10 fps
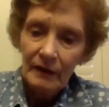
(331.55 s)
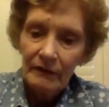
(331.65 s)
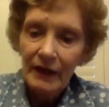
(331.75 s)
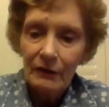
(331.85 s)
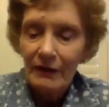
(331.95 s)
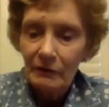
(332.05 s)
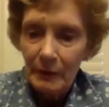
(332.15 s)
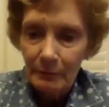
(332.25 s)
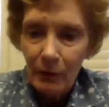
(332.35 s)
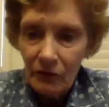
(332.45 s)
They don't have to be
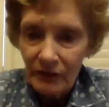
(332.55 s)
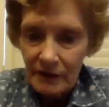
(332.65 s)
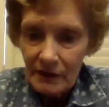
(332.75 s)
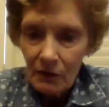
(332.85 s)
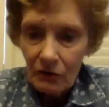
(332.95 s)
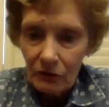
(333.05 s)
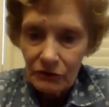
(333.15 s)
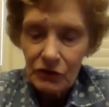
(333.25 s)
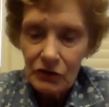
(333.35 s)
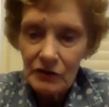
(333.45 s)
perfect circles,
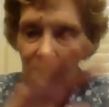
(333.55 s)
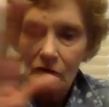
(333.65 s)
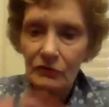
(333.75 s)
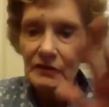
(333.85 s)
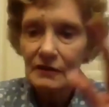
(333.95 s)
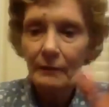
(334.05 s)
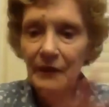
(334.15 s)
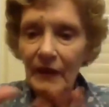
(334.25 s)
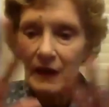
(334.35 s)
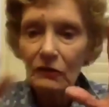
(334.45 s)
just sort of
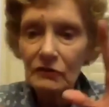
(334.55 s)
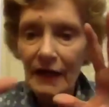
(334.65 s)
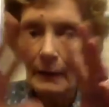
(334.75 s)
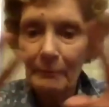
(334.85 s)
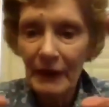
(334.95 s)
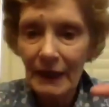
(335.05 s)
something that looks like a big